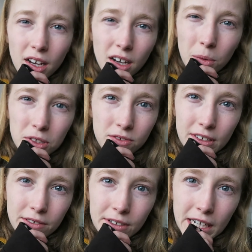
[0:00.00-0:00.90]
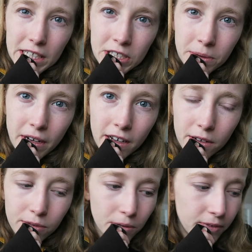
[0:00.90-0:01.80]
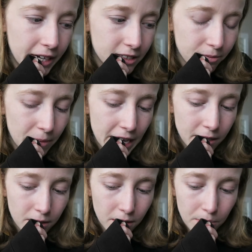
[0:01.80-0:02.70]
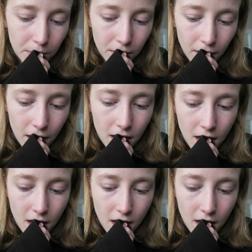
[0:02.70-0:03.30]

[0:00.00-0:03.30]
I wasn't really feeling doing like a full face of makeup, but